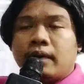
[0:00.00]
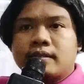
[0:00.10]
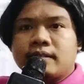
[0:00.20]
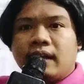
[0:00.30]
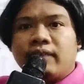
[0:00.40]

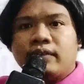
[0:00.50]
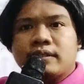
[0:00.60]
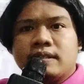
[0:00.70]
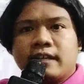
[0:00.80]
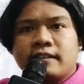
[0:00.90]

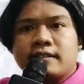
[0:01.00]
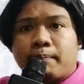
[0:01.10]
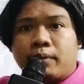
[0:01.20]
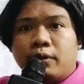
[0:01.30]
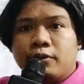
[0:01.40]
Slavoj
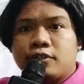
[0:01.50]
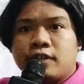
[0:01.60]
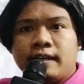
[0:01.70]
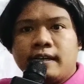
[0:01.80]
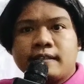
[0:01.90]
Zizek's
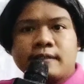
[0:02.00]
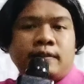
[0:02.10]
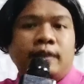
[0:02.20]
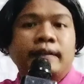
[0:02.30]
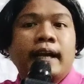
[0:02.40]
approach
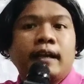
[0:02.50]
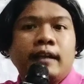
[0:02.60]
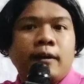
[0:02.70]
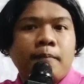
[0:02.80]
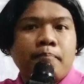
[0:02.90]
is
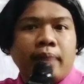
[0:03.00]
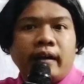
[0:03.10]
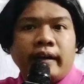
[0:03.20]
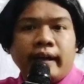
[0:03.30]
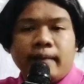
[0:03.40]
directly
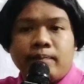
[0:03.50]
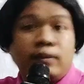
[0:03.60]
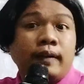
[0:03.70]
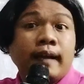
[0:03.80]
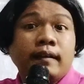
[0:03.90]
comparing
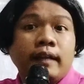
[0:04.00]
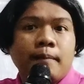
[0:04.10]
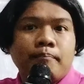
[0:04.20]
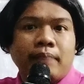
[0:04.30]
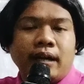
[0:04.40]

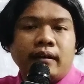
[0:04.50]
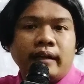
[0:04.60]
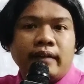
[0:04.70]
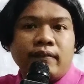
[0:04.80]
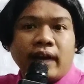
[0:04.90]

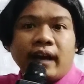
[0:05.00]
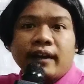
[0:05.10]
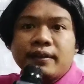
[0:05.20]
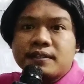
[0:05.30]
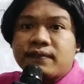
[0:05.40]

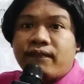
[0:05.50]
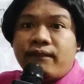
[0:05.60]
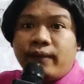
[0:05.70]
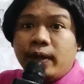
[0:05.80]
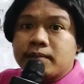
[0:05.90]
various
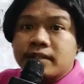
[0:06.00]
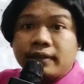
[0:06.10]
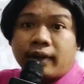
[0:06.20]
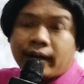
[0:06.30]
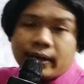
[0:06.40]
film
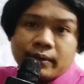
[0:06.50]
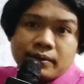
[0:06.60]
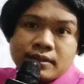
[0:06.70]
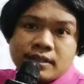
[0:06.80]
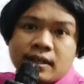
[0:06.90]

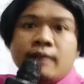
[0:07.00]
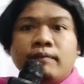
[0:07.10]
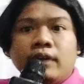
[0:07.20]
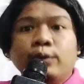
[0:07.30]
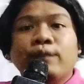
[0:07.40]
scenarios
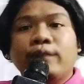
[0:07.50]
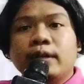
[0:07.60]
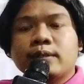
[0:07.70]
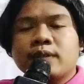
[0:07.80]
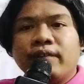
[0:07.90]
into
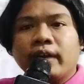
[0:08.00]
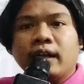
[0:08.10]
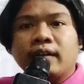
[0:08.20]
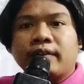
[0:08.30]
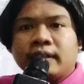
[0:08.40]

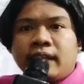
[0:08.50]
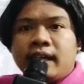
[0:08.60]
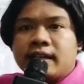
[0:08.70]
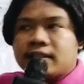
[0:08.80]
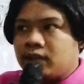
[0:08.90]
philosophical
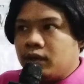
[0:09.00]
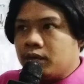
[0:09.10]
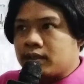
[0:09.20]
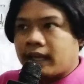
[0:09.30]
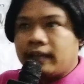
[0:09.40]
critiques,
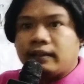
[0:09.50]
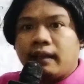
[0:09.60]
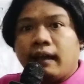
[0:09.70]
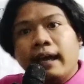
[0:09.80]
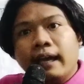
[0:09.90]

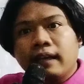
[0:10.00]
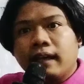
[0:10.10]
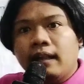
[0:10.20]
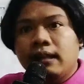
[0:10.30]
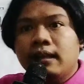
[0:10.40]
citing
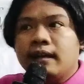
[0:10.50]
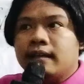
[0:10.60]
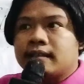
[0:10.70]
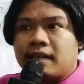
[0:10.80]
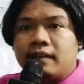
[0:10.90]
Hegel,
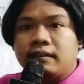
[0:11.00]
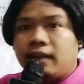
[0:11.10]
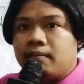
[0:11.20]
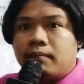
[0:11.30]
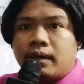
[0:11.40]

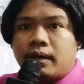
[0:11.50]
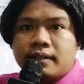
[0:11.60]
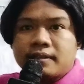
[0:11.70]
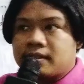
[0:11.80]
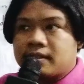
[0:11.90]
citing
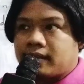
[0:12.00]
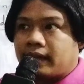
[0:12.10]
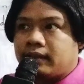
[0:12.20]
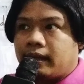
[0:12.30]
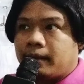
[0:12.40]
Marx,
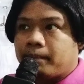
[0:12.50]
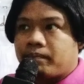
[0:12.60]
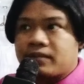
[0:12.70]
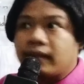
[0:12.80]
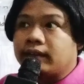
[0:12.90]
citing
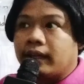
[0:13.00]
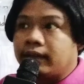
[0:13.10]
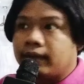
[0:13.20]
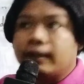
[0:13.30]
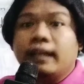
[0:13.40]

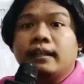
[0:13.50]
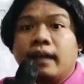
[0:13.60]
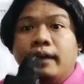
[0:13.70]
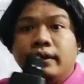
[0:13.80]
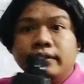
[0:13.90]

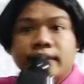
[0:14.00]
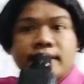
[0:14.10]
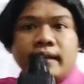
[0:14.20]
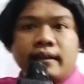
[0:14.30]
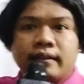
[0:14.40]
Derrida, and
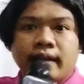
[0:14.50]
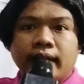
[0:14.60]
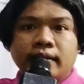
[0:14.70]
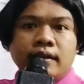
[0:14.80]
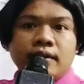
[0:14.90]
others like that.